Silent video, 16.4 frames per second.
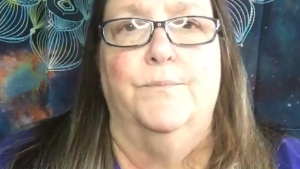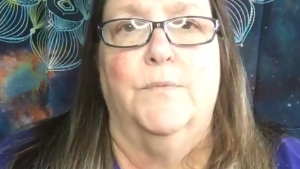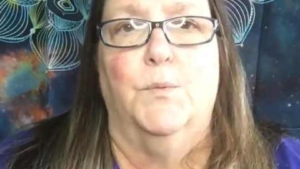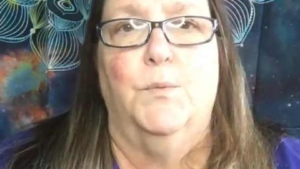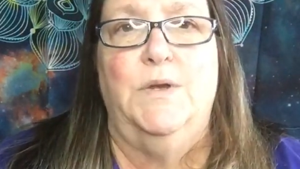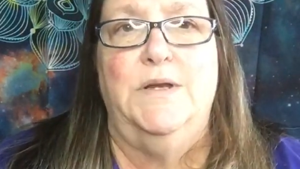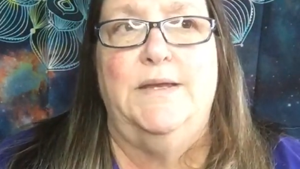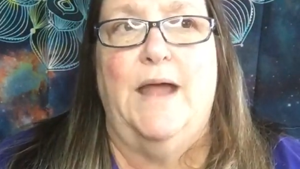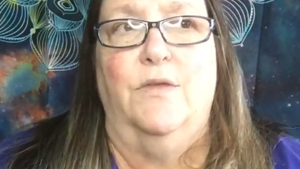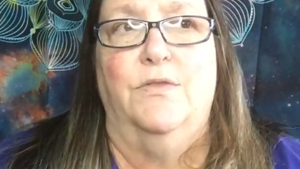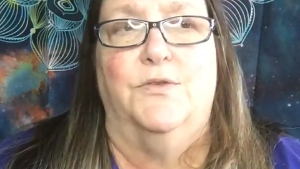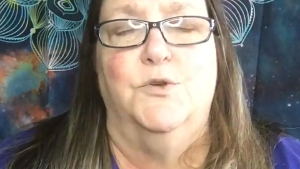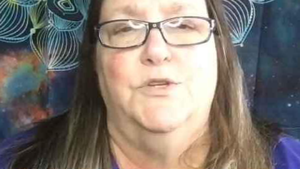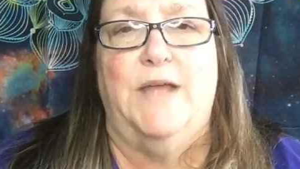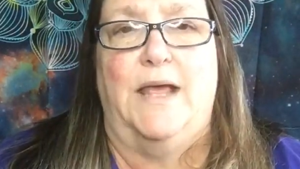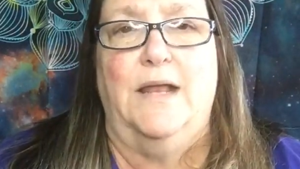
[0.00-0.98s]
went down
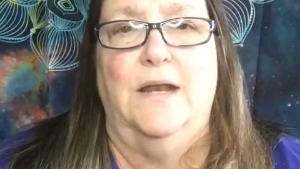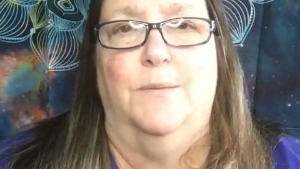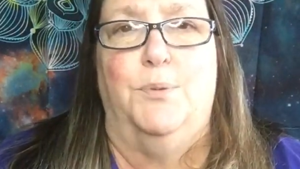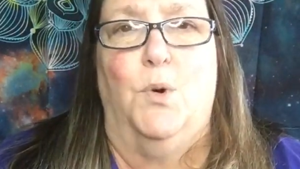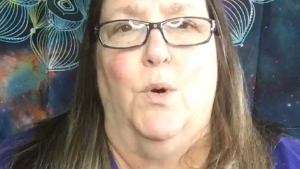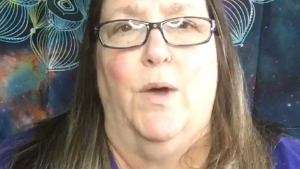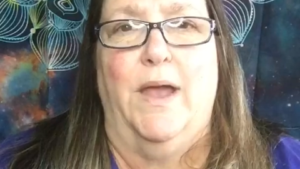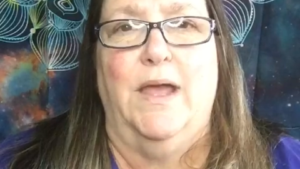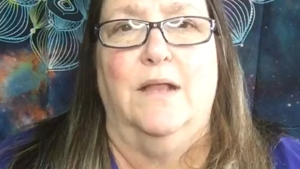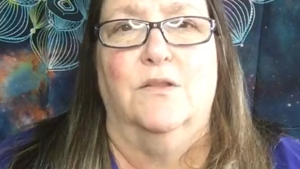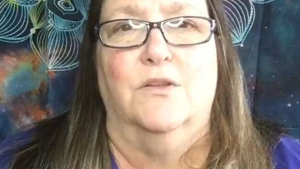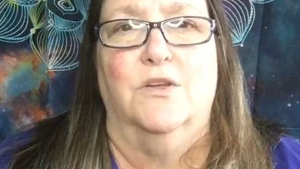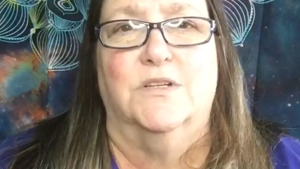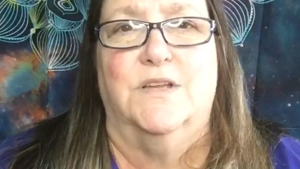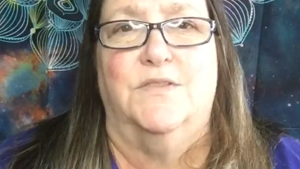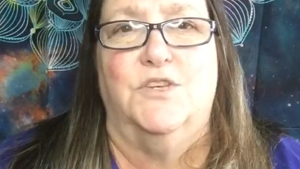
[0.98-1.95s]
through Dana Point,
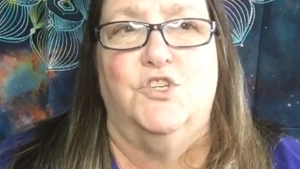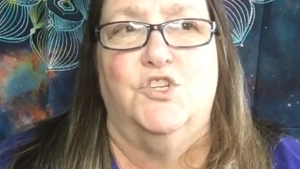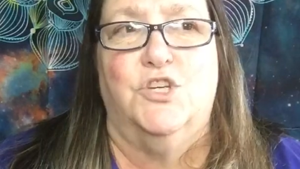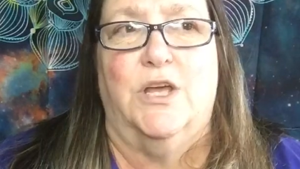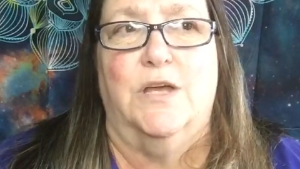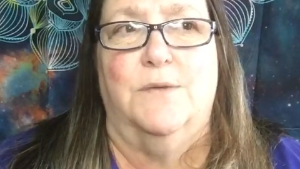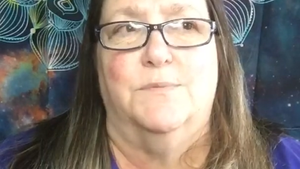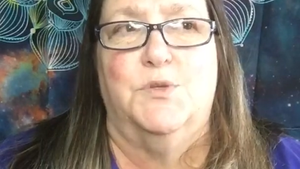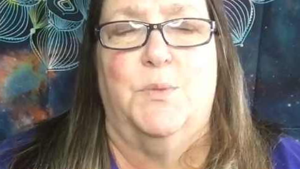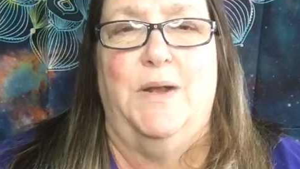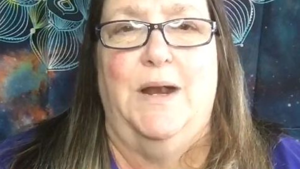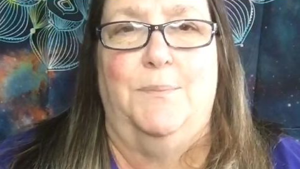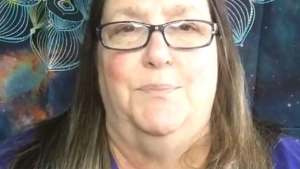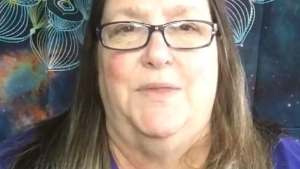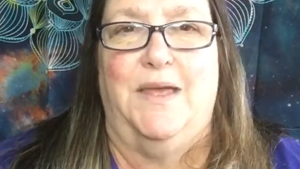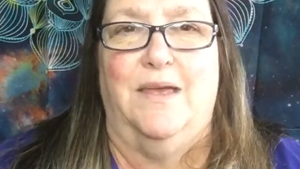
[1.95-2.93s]
looked at the ships, went
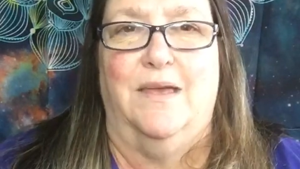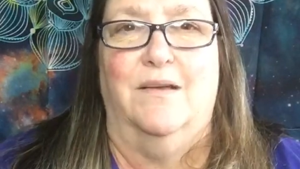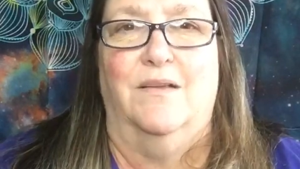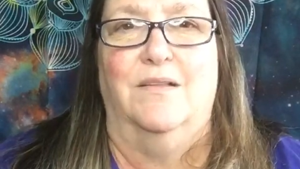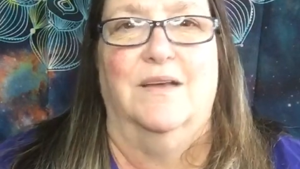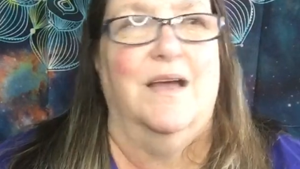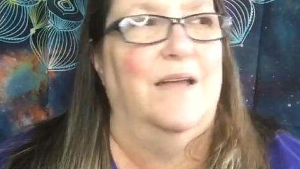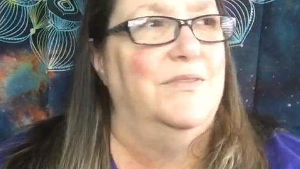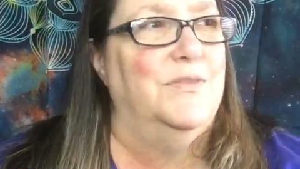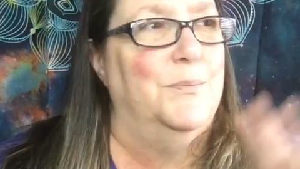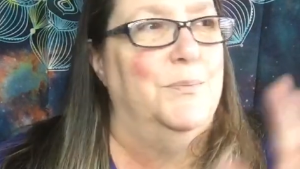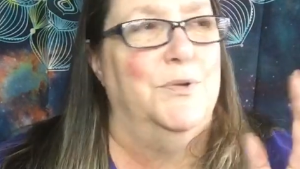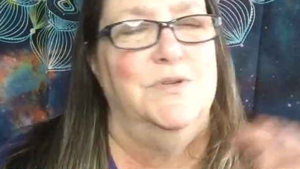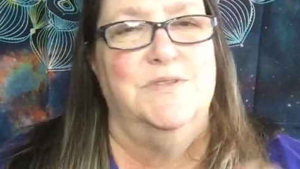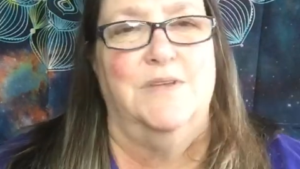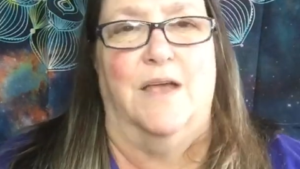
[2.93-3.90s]
up the hill and got the
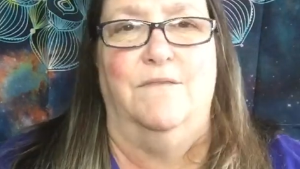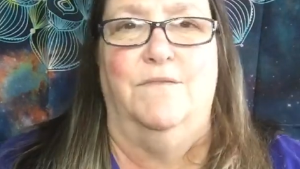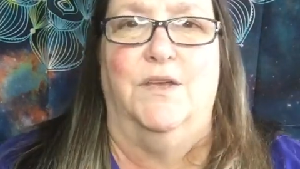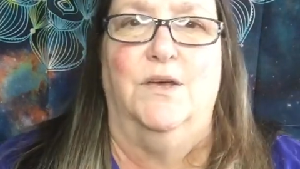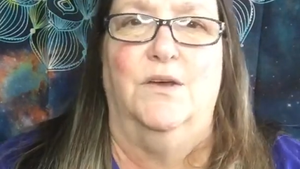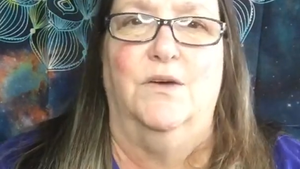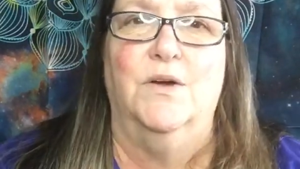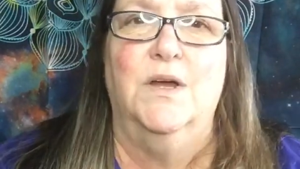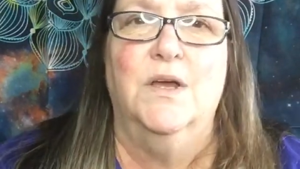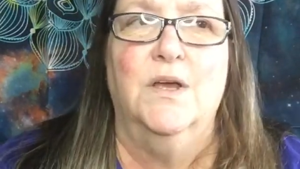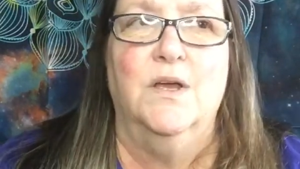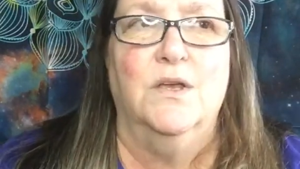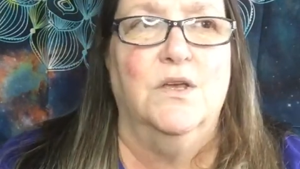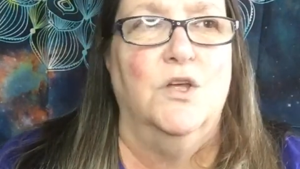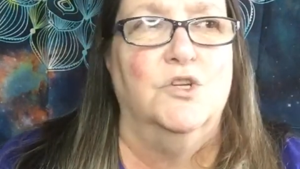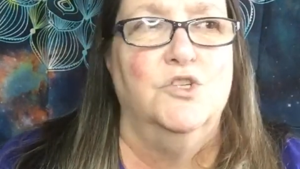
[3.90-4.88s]
bird's eye view.
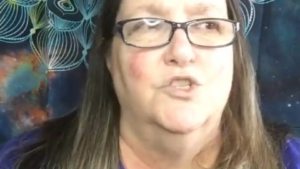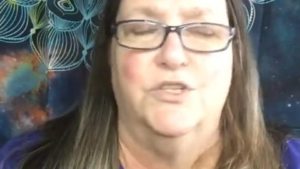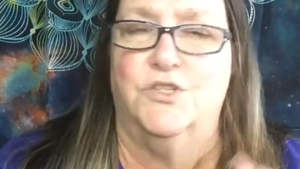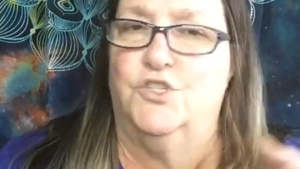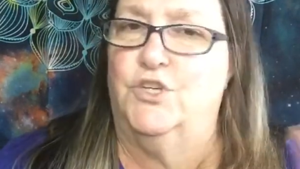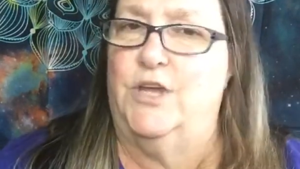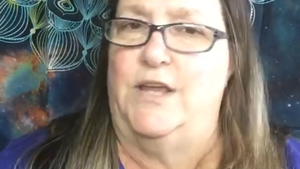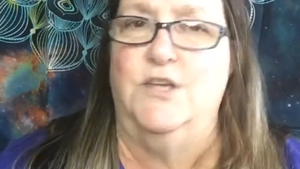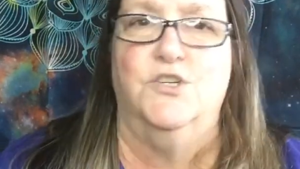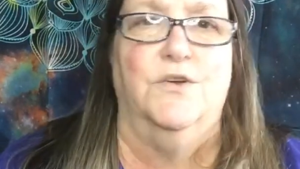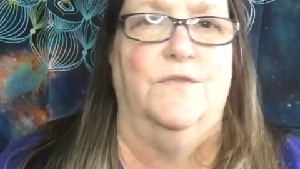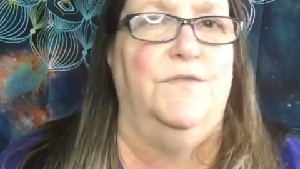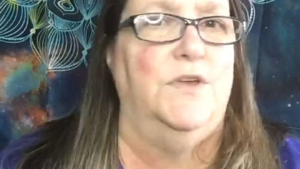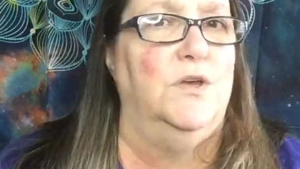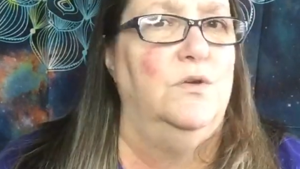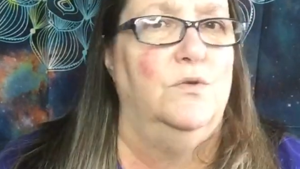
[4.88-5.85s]
Just change your
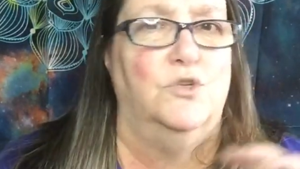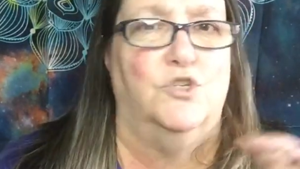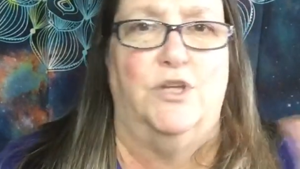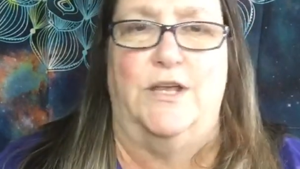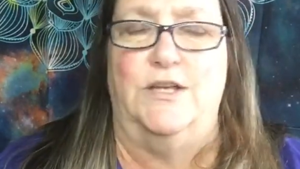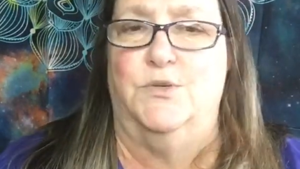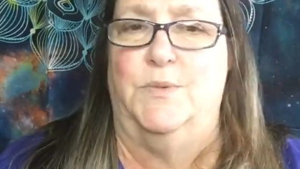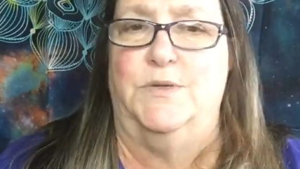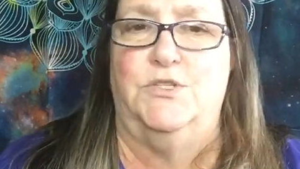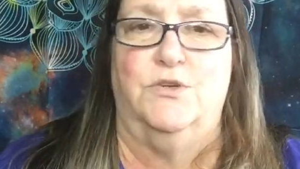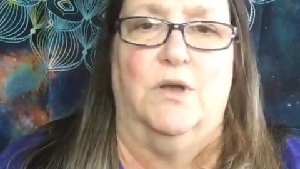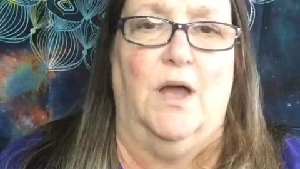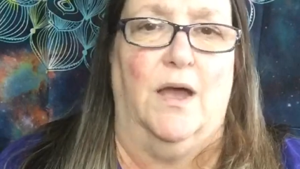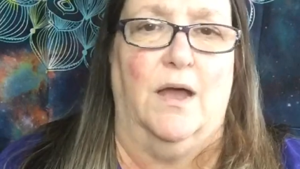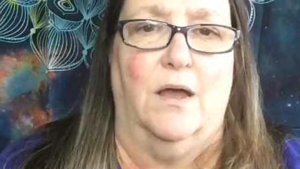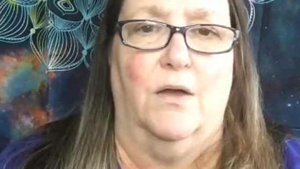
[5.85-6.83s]
view, change what you
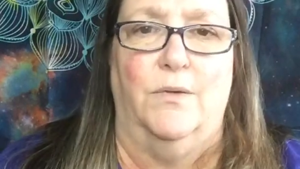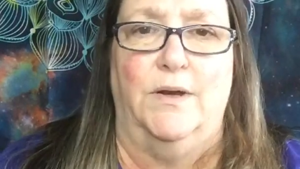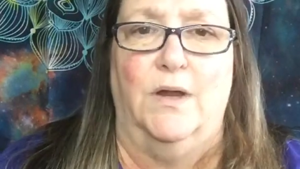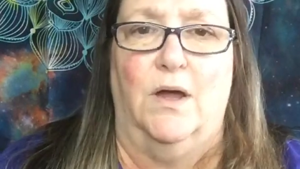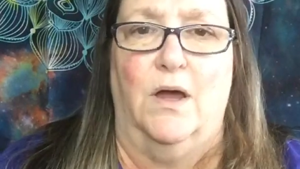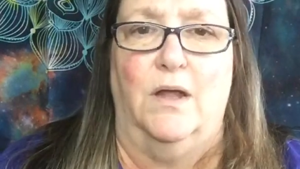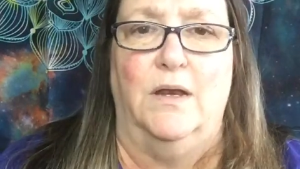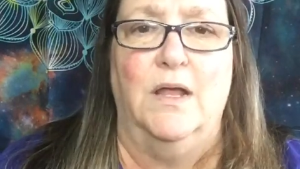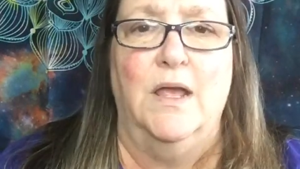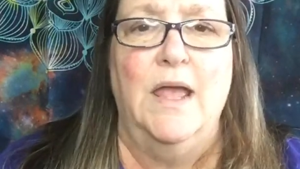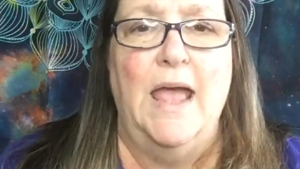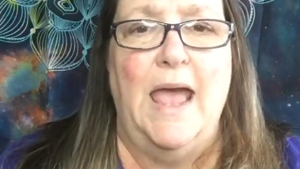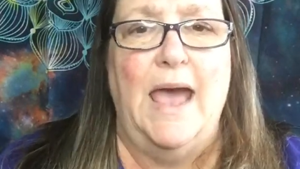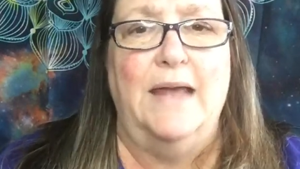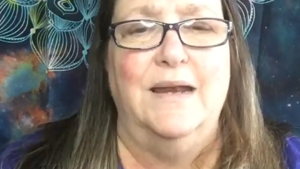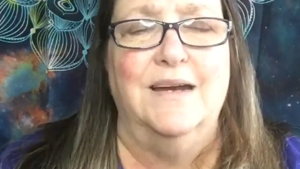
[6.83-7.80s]
got going on.
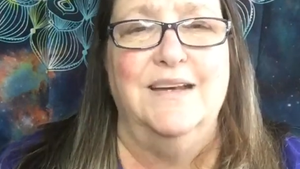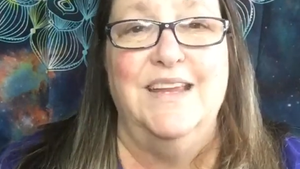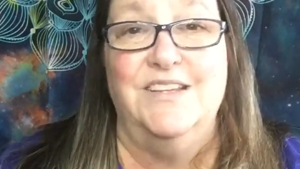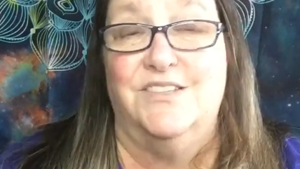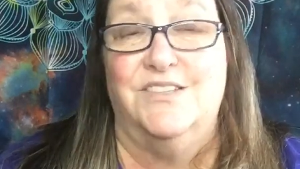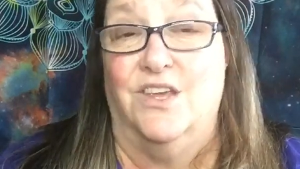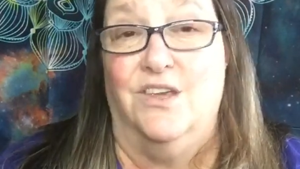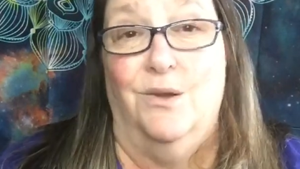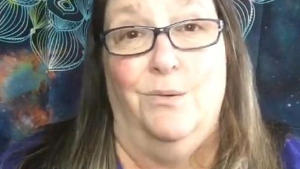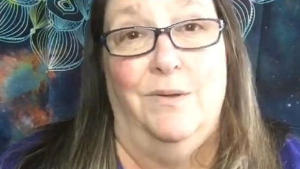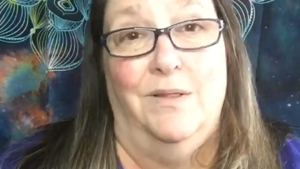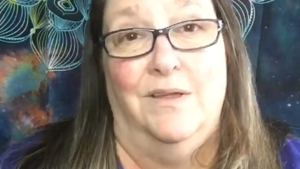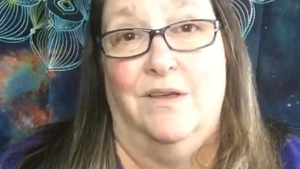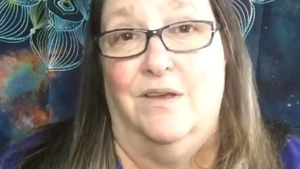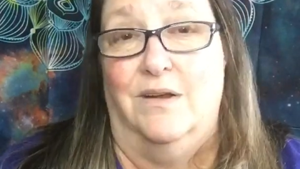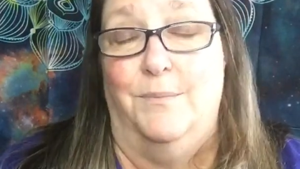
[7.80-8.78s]
And Anissa, you're
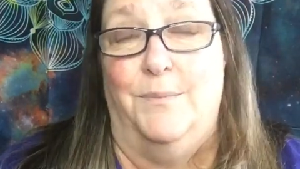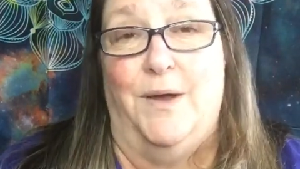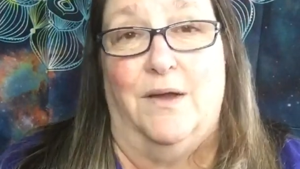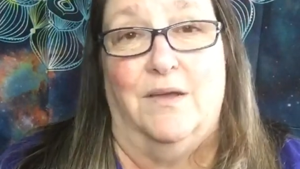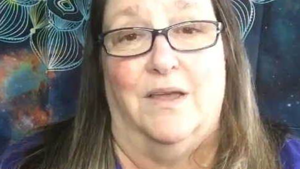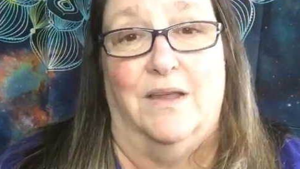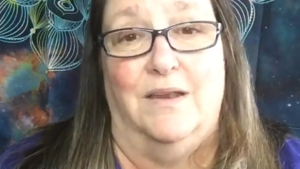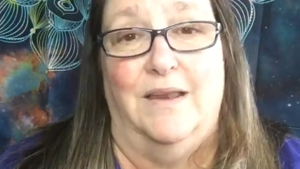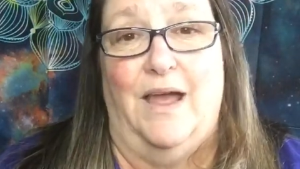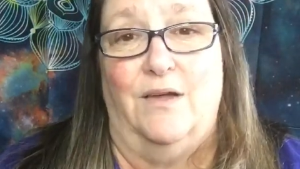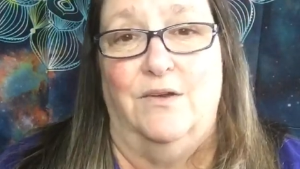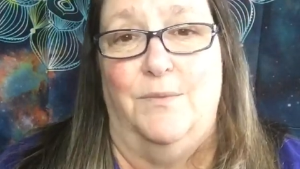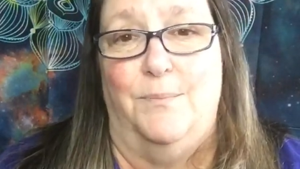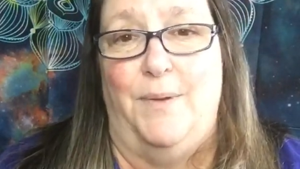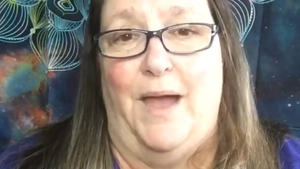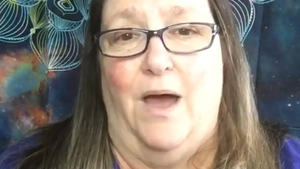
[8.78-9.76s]
really good about getting out
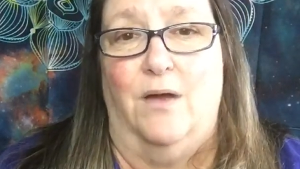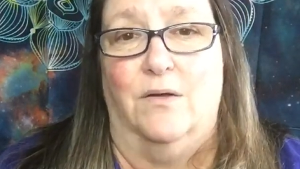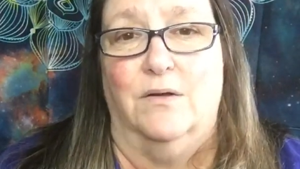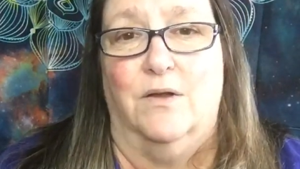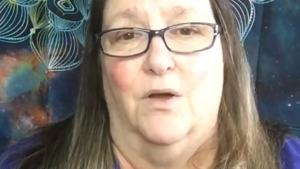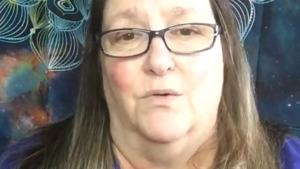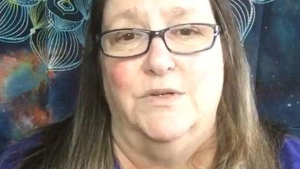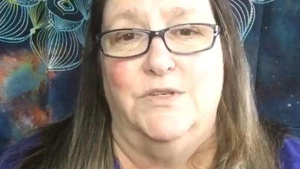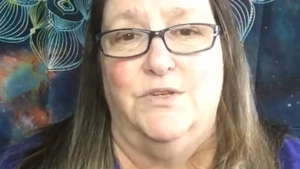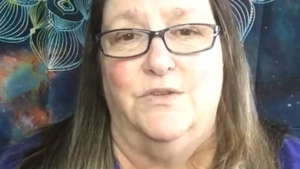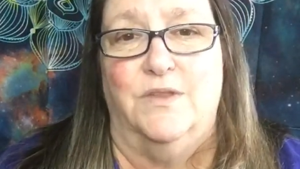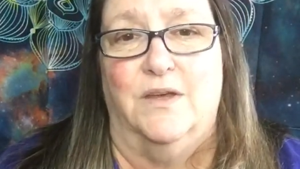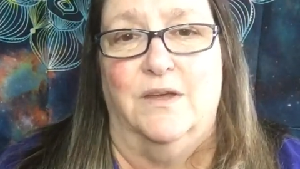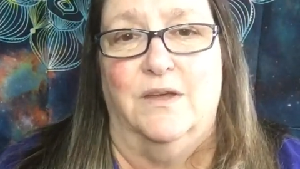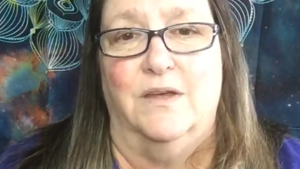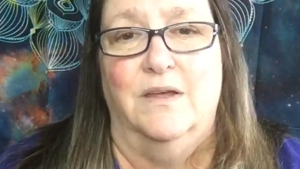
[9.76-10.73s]
and about and going to
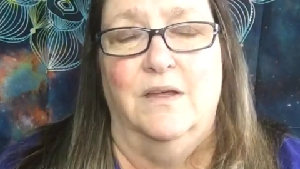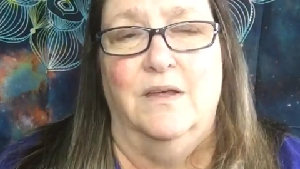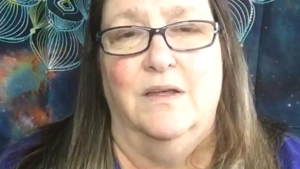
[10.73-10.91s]
the